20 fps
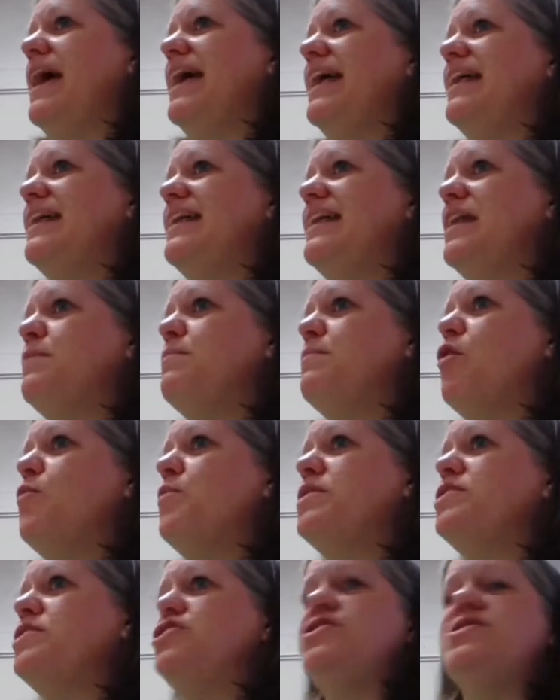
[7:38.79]
And at any
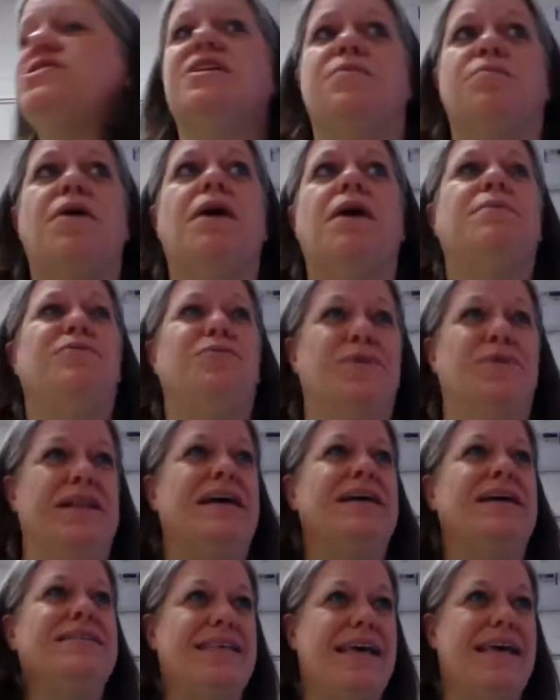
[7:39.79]
moment, she's going to probably
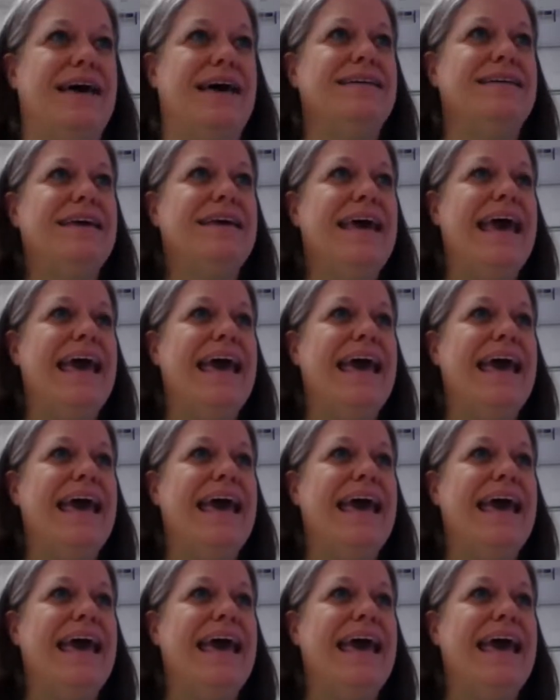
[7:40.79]
realize that